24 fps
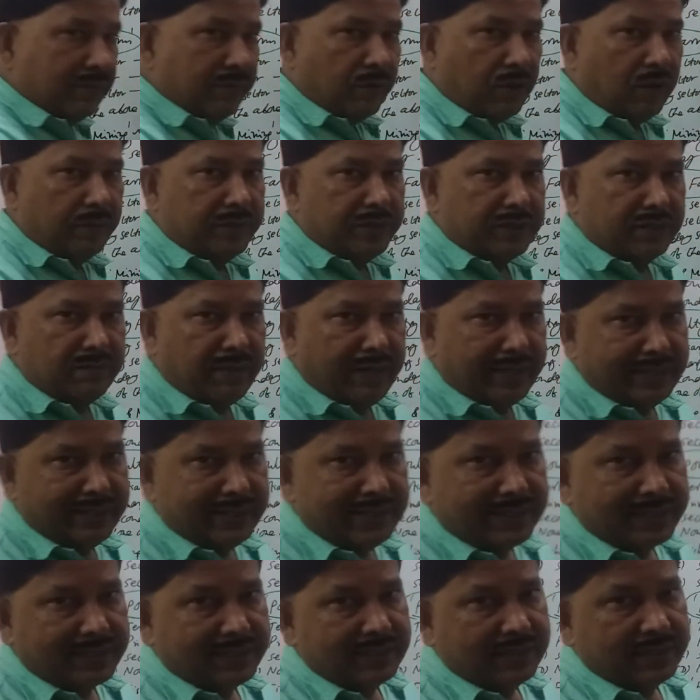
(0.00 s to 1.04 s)
profit
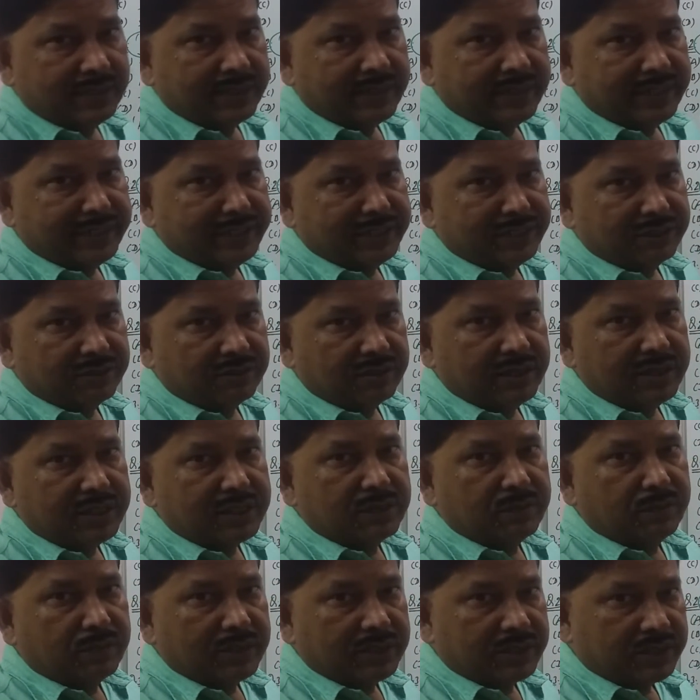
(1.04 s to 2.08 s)
minus
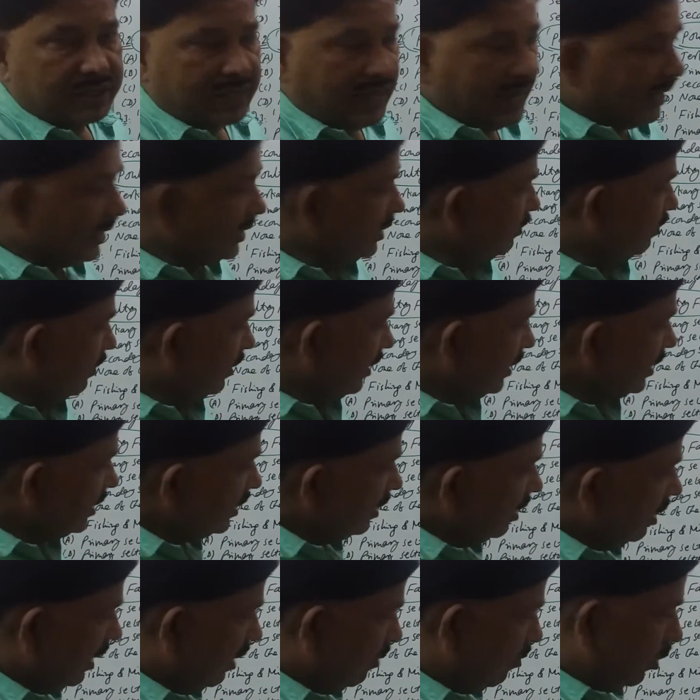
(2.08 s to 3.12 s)
interest plus tax
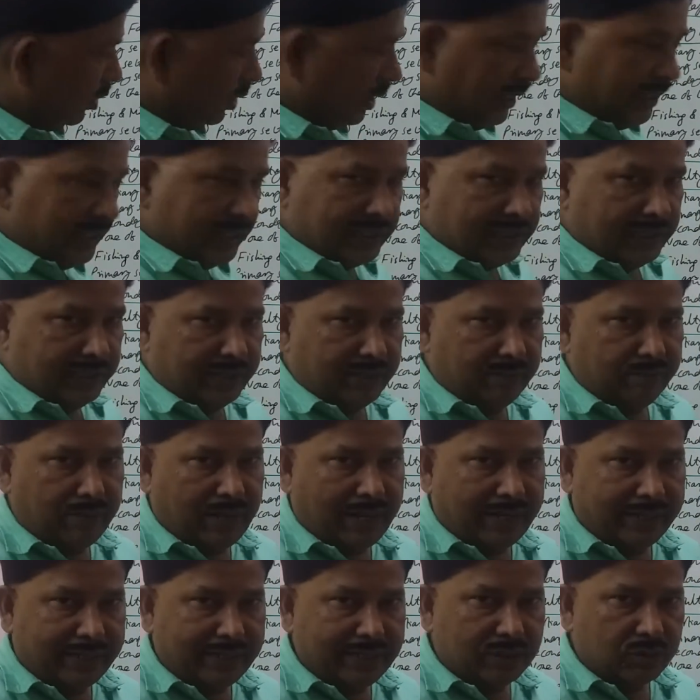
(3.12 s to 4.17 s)
plus amortization in the
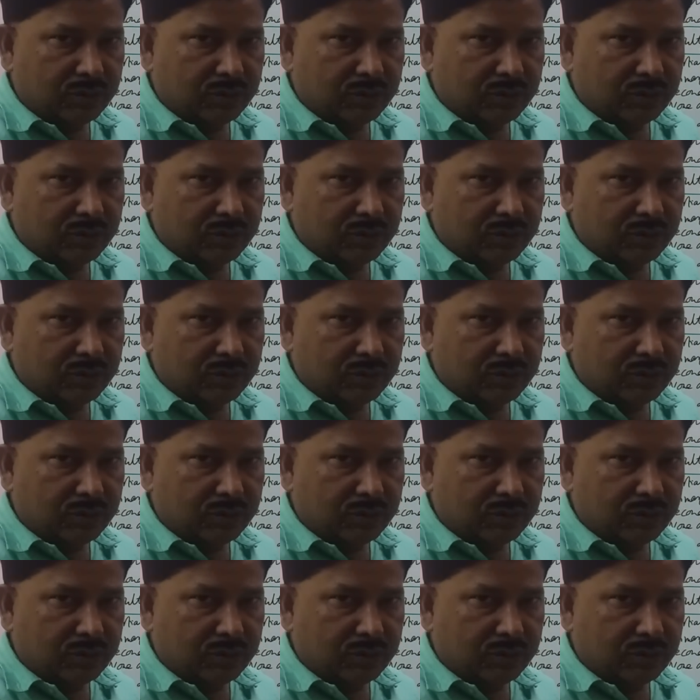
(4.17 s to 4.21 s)
bracket,